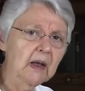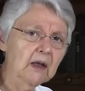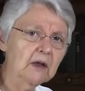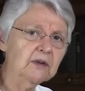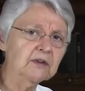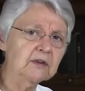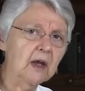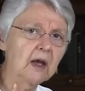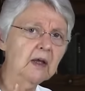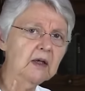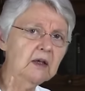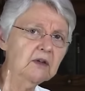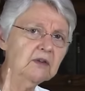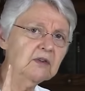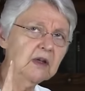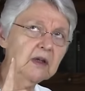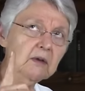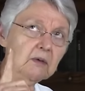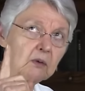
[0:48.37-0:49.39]
The sun
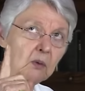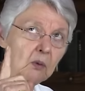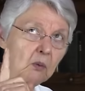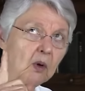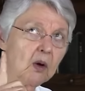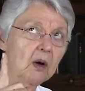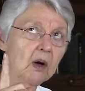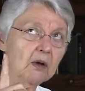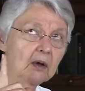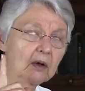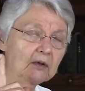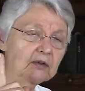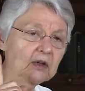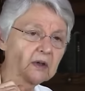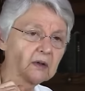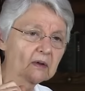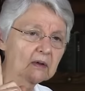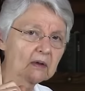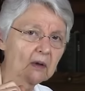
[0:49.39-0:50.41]
is in a
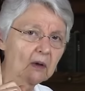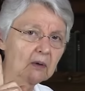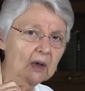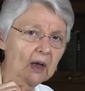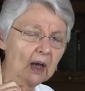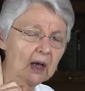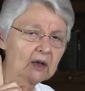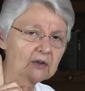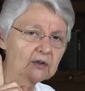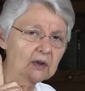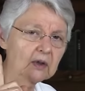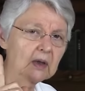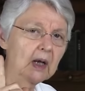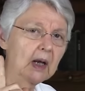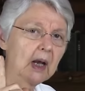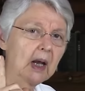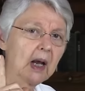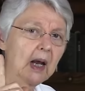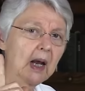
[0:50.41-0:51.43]
single location,
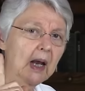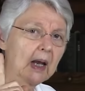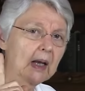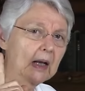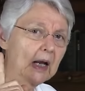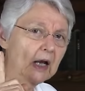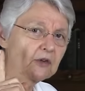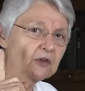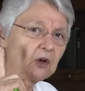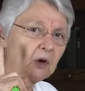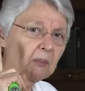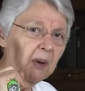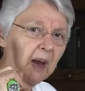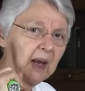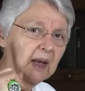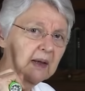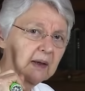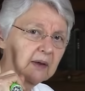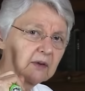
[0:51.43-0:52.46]
and as you're
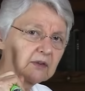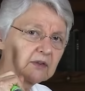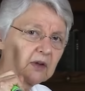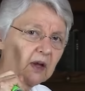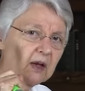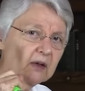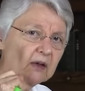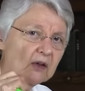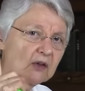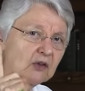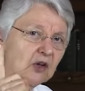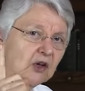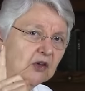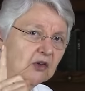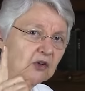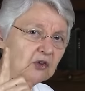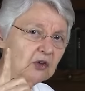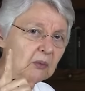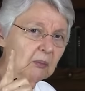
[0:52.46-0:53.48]
painting, the sun
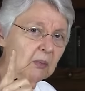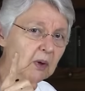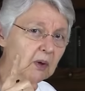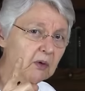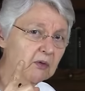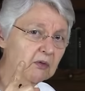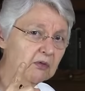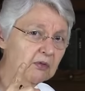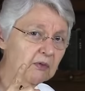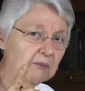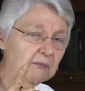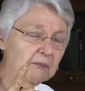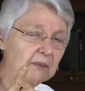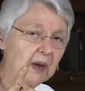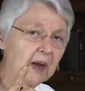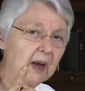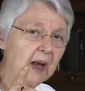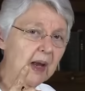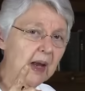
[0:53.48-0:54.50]
continues to move.
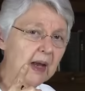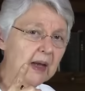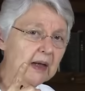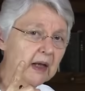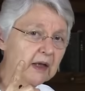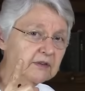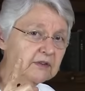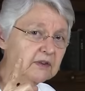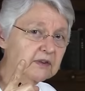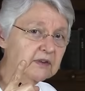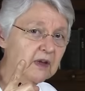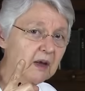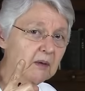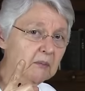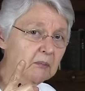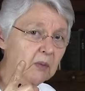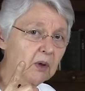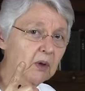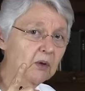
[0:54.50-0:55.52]
And as the
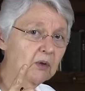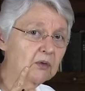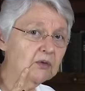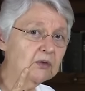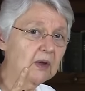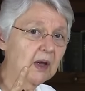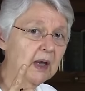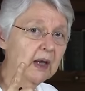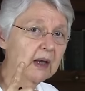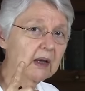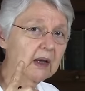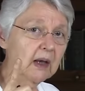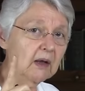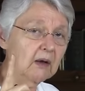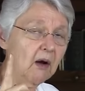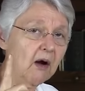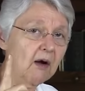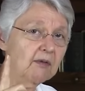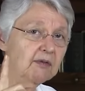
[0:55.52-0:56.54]
sun moves, it
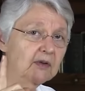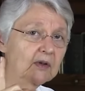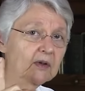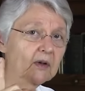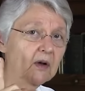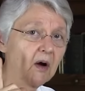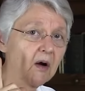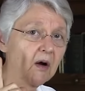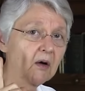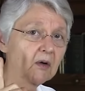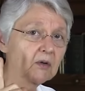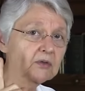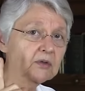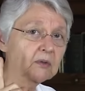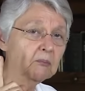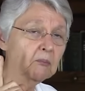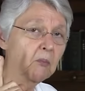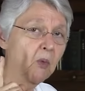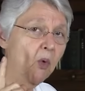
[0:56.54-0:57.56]
can often
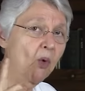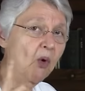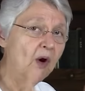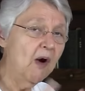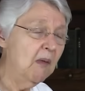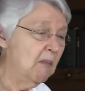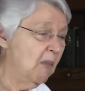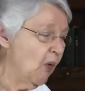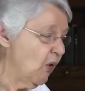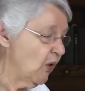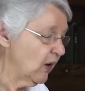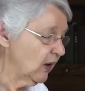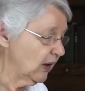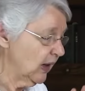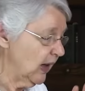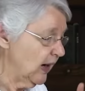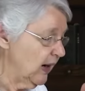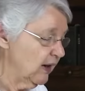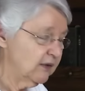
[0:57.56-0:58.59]
cause more and more
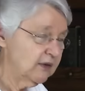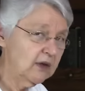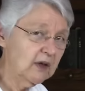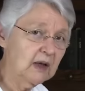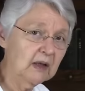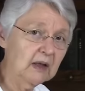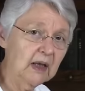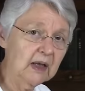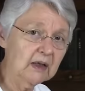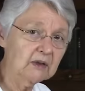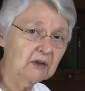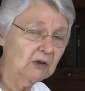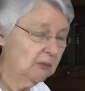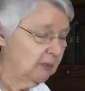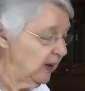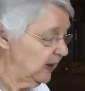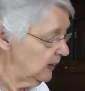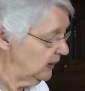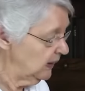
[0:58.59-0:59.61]
glare to collect on the
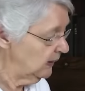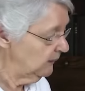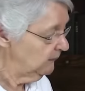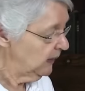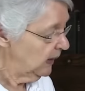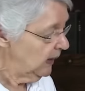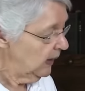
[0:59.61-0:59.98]
painting.